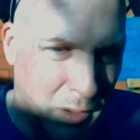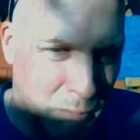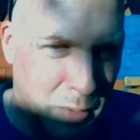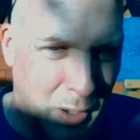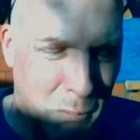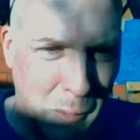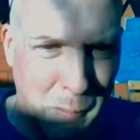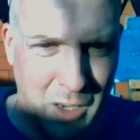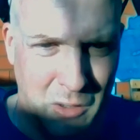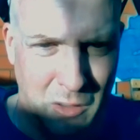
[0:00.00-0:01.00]

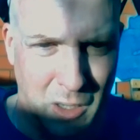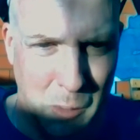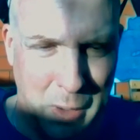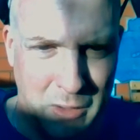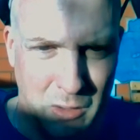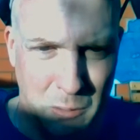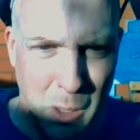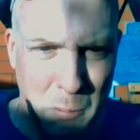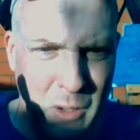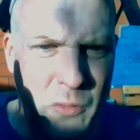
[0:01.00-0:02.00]
probably a slightly better smell.
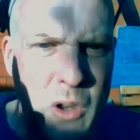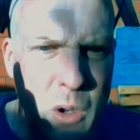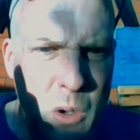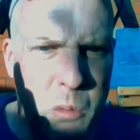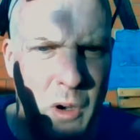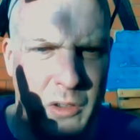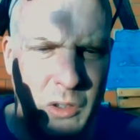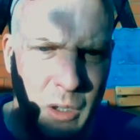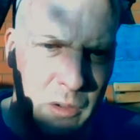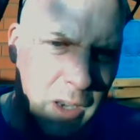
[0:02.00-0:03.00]
But if you want
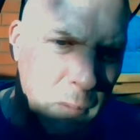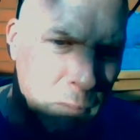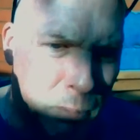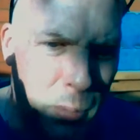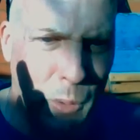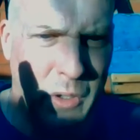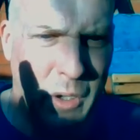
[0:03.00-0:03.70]
seriously a budget